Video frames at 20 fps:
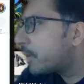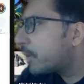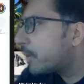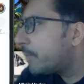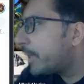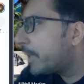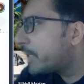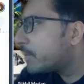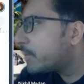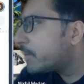
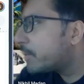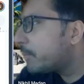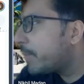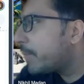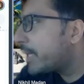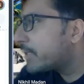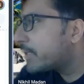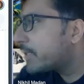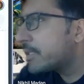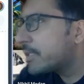management
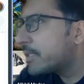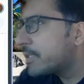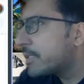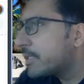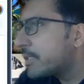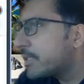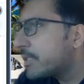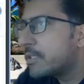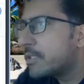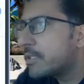batches,
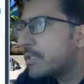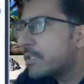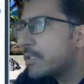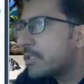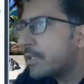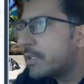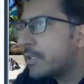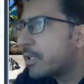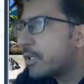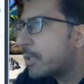you were
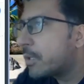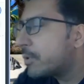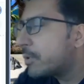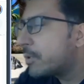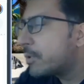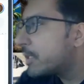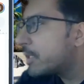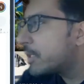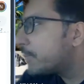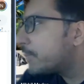talking about
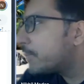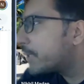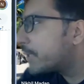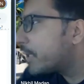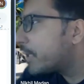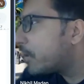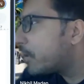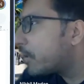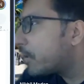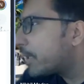this object
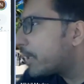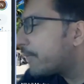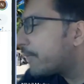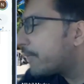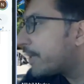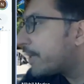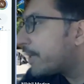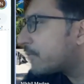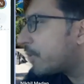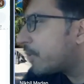now, okay?
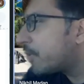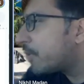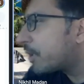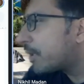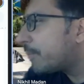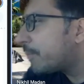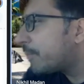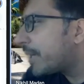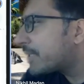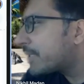Wastewater
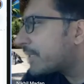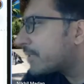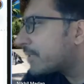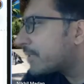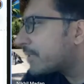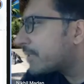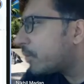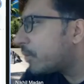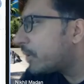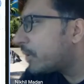batches
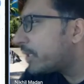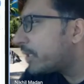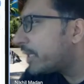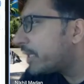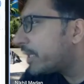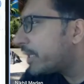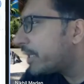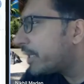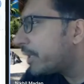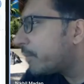are only
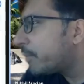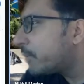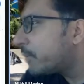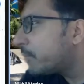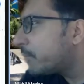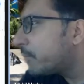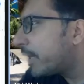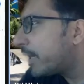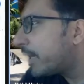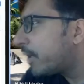
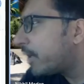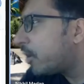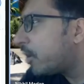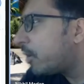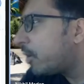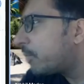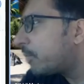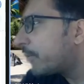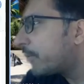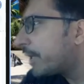editable by
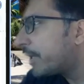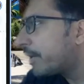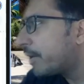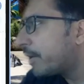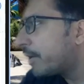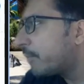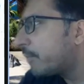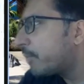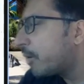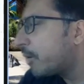operator
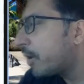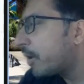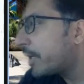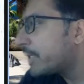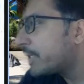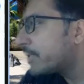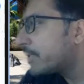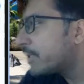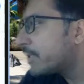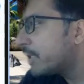
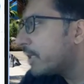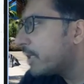employees